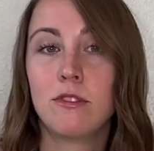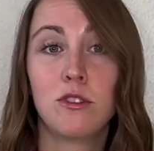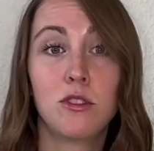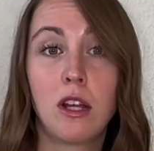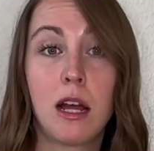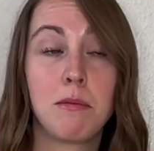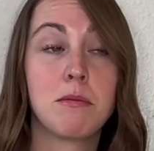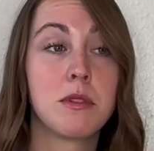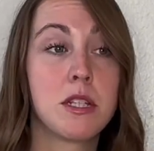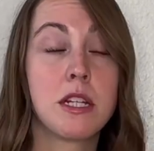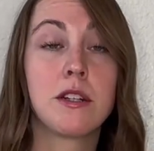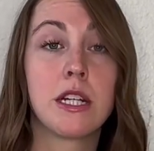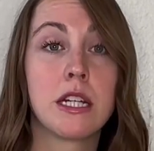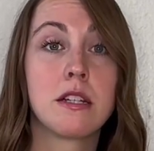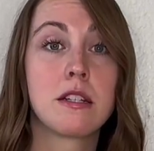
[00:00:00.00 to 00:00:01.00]
I'm
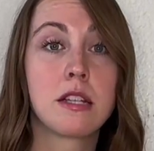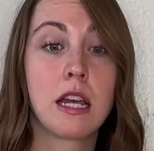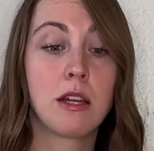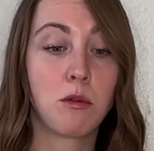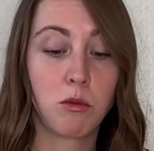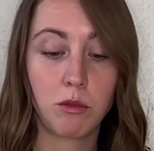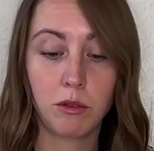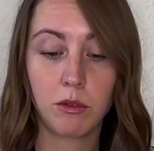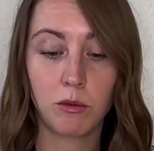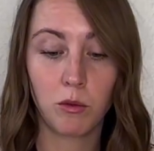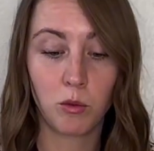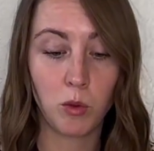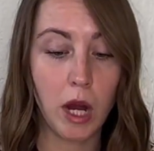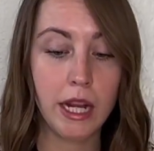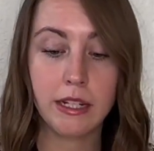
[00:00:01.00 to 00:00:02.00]
serious. Like,
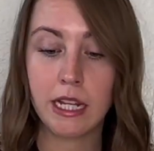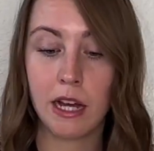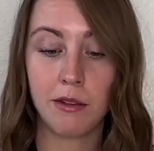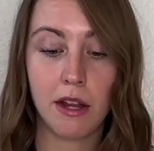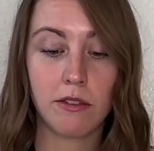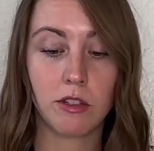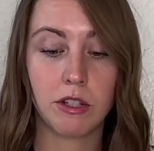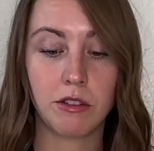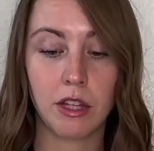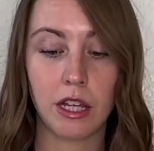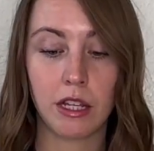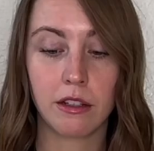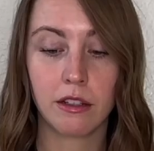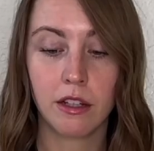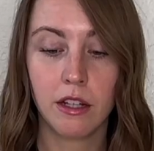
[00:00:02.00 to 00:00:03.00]
write down
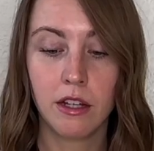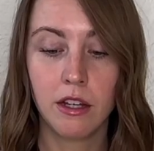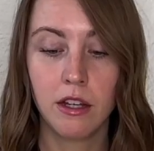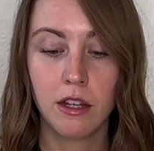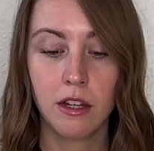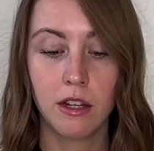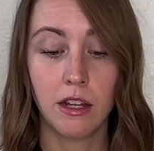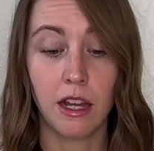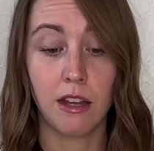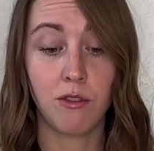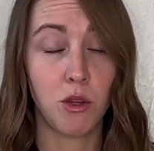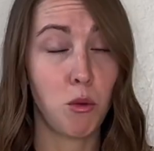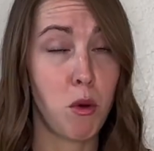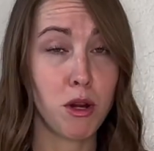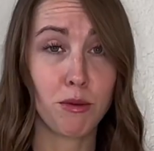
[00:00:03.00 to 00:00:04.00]
everything. If you
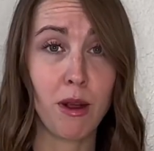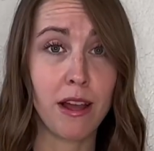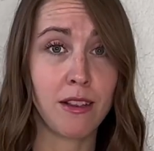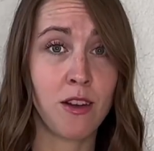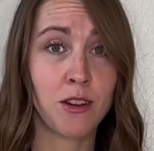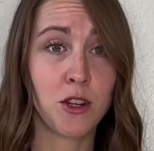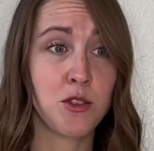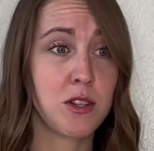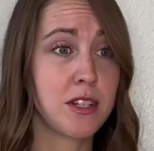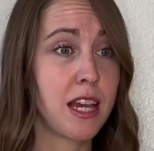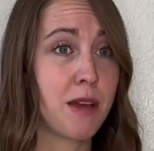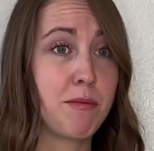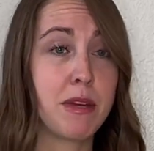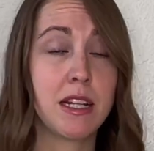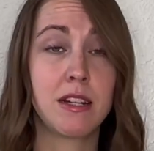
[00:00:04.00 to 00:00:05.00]
want to write longer than 10
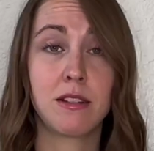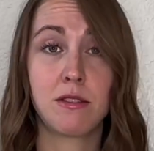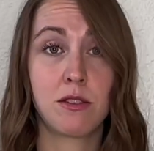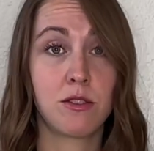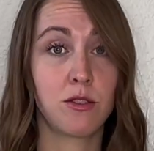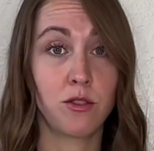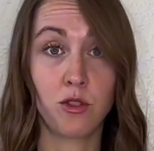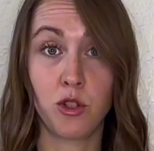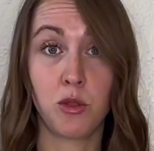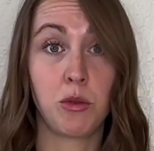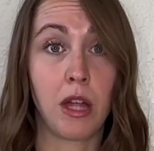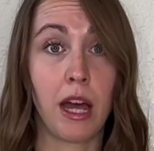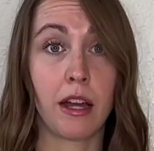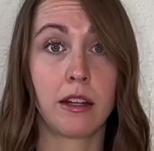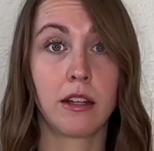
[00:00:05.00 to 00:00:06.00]
minutes, do
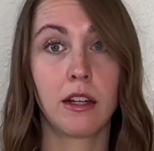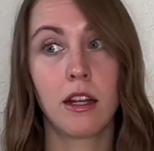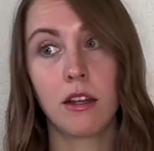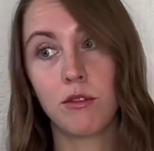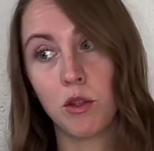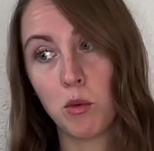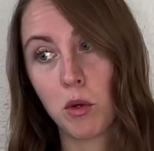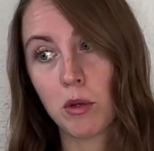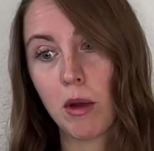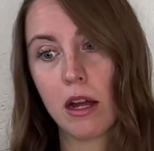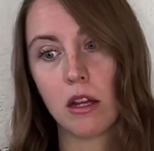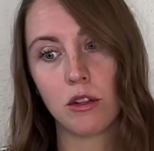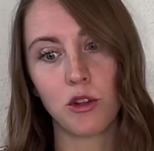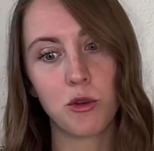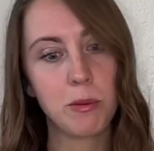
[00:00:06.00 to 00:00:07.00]
that. If you want to write a
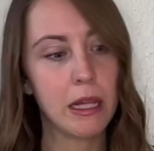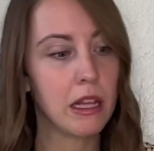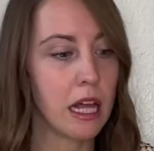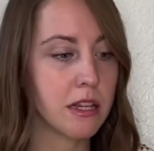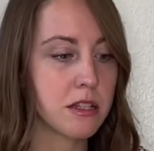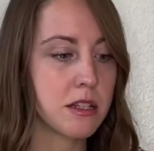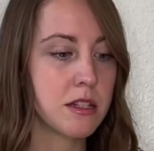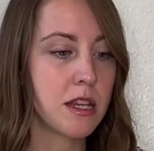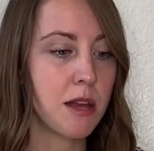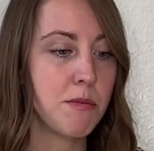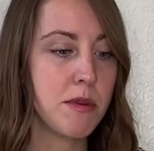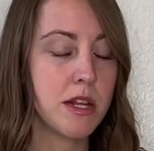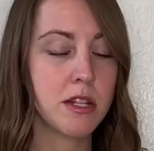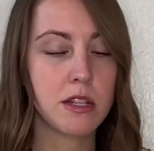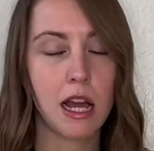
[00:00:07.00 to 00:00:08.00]
little bit less than 10
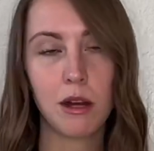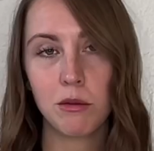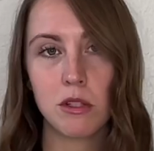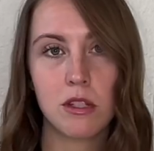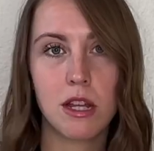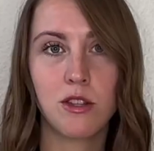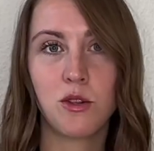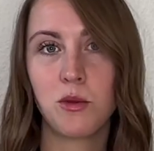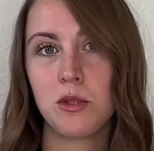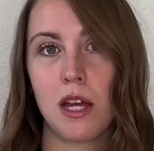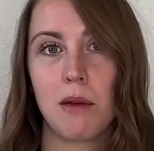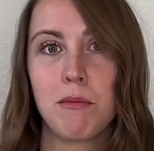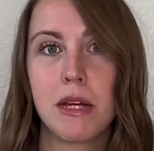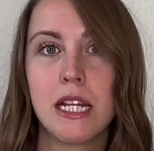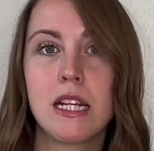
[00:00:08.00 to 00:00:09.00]
minutes, I would say do 10
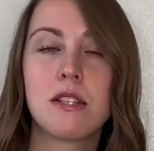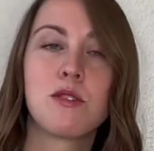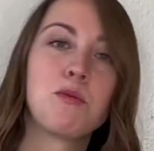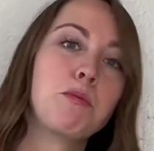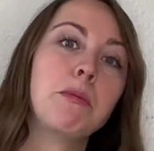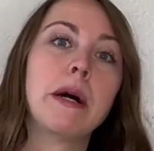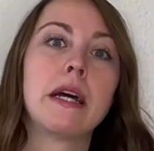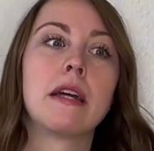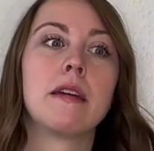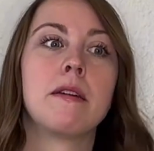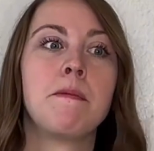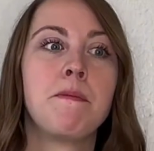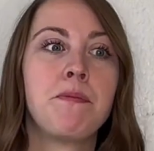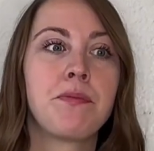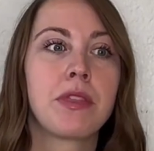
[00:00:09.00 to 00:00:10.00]
minutes, but
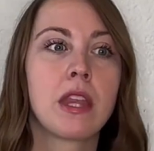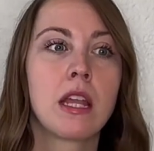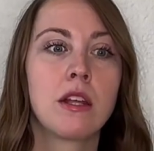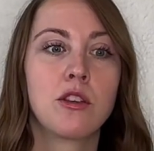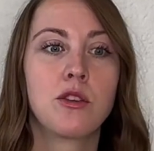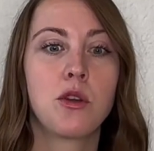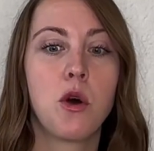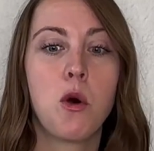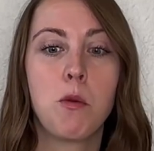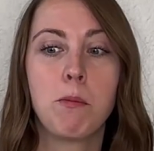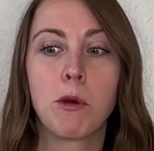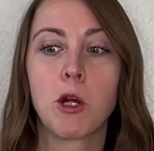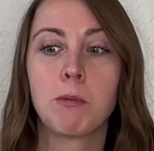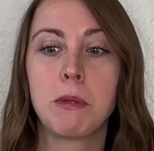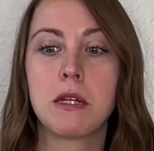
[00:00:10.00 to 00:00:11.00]
the whole
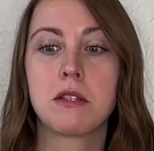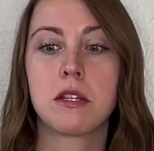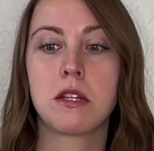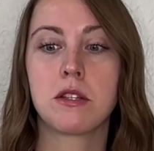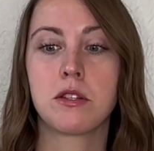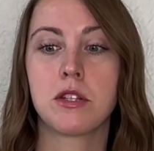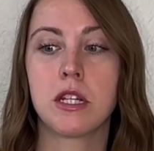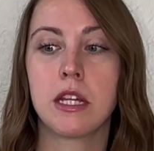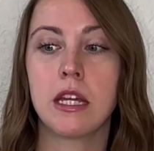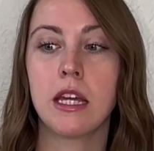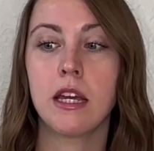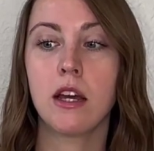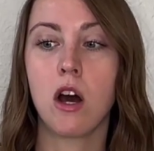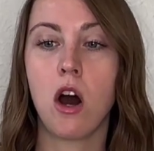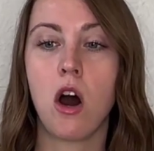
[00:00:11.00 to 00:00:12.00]
purpose is to
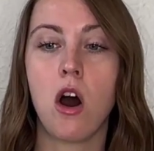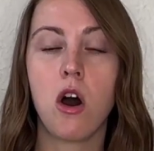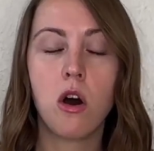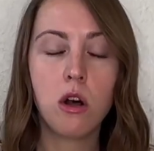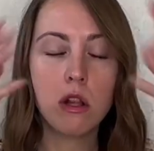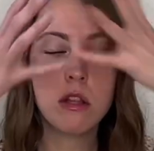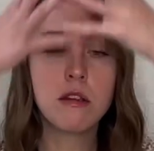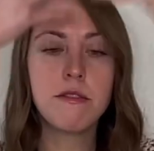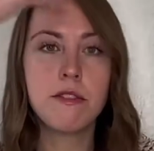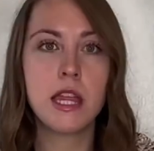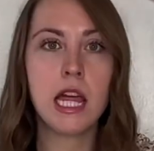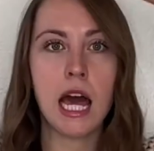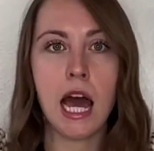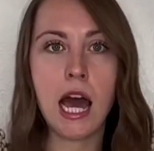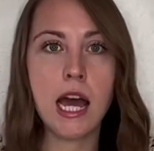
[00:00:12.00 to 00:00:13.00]
get all of
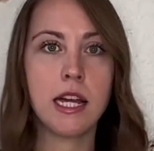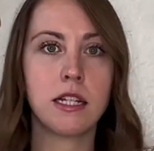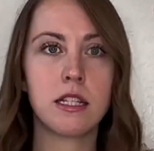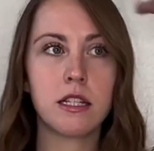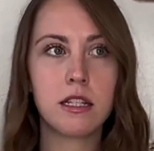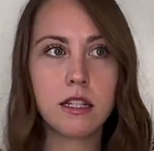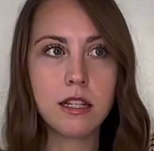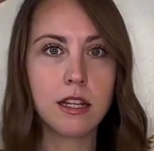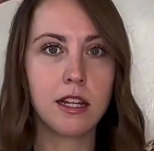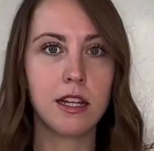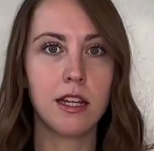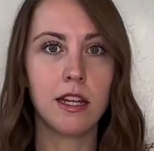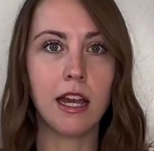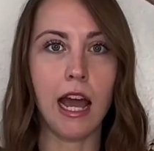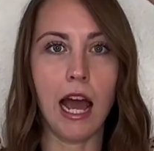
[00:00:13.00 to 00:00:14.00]
that
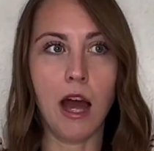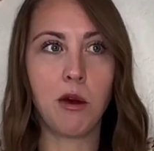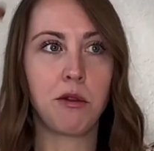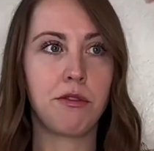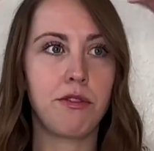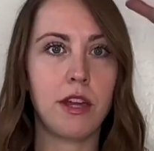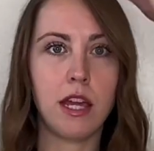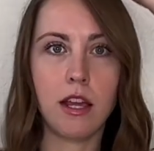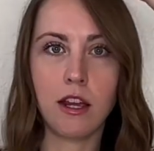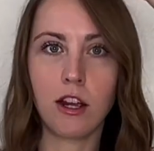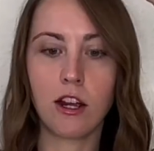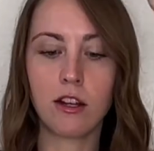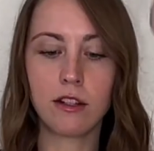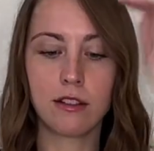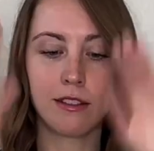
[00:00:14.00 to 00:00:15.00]
out of here